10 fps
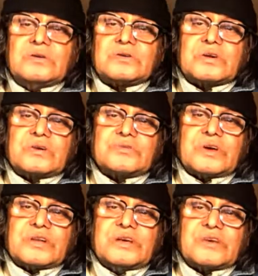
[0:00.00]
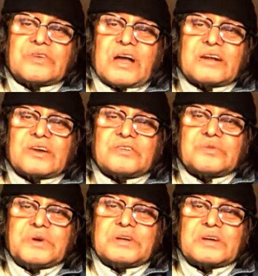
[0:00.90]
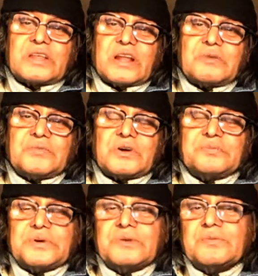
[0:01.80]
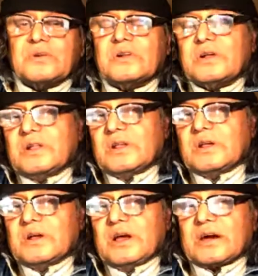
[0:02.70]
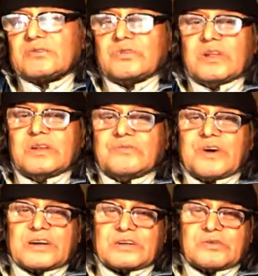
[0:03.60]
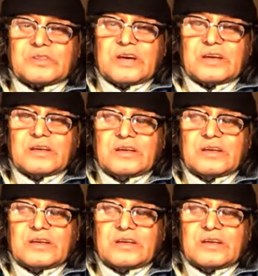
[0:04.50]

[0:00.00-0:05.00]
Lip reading: shows that he has underestimated the number of people actually infected with